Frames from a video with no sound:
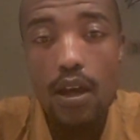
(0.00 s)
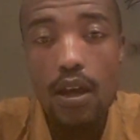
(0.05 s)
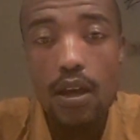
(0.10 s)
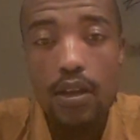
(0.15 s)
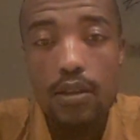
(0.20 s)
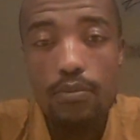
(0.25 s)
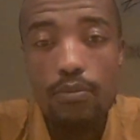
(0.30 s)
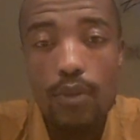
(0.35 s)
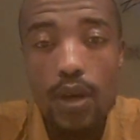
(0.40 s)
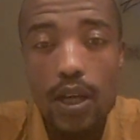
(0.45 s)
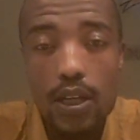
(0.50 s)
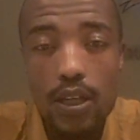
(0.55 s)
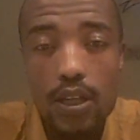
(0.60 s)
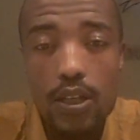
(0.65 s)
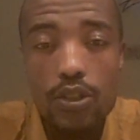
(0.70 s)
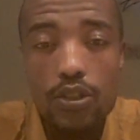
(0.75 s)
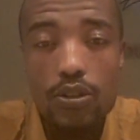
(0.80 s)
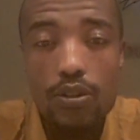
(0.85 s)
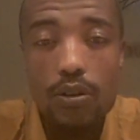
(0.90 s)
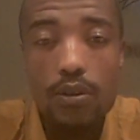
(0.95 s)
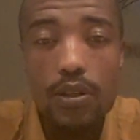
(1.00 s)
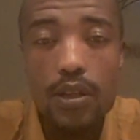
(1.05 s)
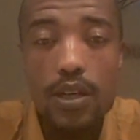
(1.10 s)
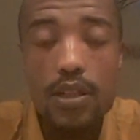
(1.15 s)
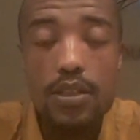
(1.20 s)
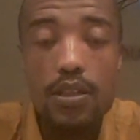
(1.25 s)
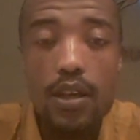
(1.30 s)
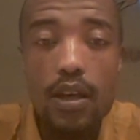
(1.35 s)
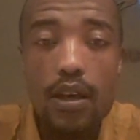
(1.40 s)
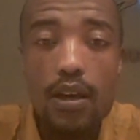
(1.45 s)
in making sure
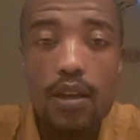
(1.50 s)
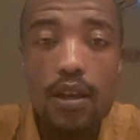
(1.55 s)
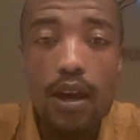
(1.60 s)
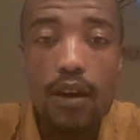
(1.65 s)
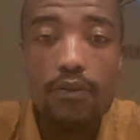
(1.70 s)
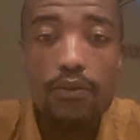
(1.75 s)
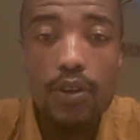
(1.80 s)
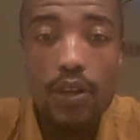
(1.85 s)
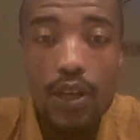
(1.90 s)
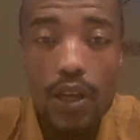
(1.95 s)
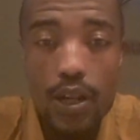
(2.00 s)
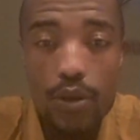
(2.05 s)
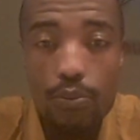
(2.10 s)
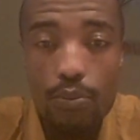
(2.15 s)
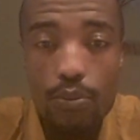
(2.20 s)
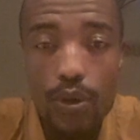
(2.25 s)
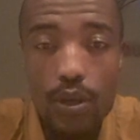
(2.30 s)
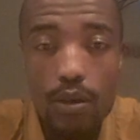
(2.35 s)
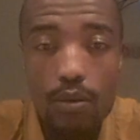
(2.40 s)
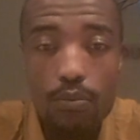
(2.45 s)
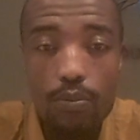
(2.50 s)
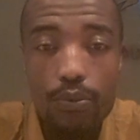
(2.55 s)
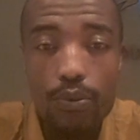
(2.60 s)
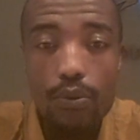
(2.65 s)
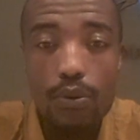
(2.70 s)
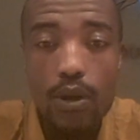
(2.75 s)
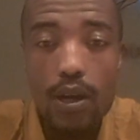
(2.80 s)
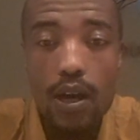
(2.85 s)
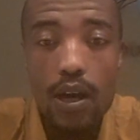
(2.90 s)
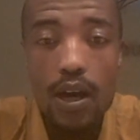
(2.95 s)
that African
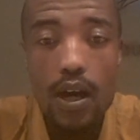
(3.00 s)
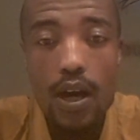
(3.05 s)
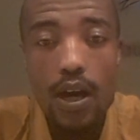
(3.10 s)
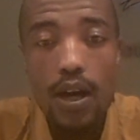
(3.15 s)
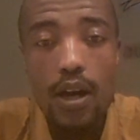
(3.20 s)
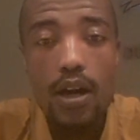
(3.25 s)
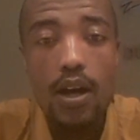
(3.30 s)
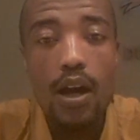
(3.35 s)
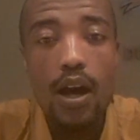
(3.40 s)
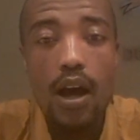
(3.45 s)
people are